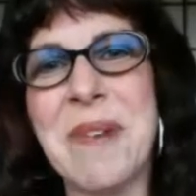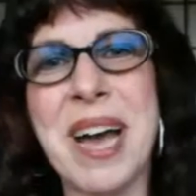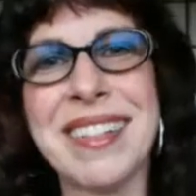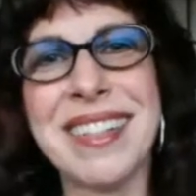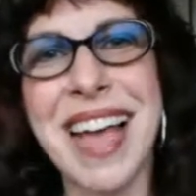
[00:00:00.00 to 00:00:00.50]

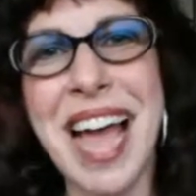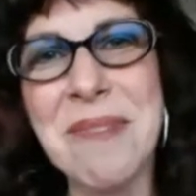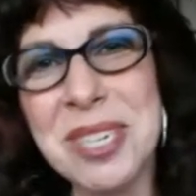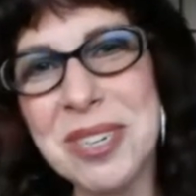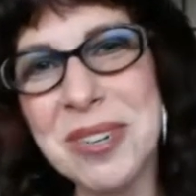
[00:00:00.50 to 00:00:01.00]
Well, I
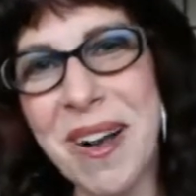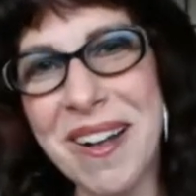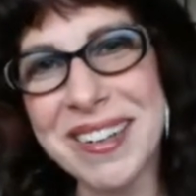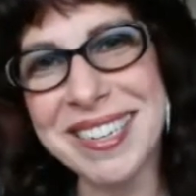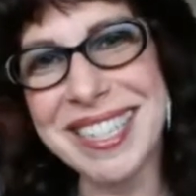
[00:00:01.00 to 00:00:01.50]
wish you
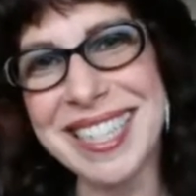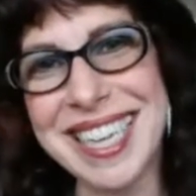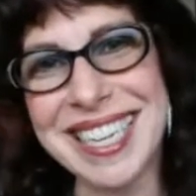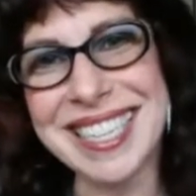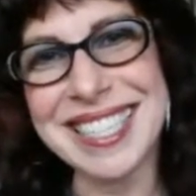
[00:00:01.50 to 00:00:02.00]
all good
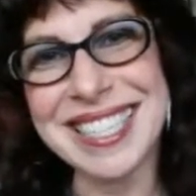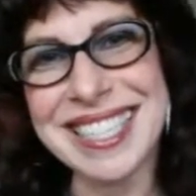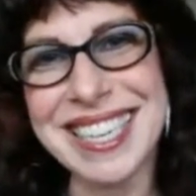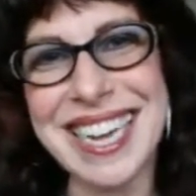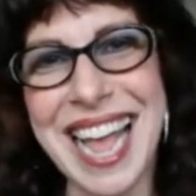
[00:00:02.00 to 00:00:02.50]
things.
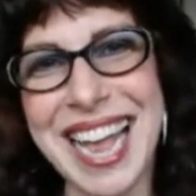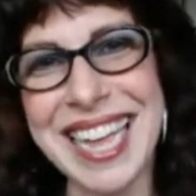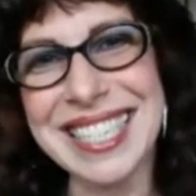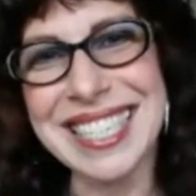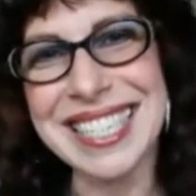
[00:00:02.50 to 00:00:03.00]
Good night.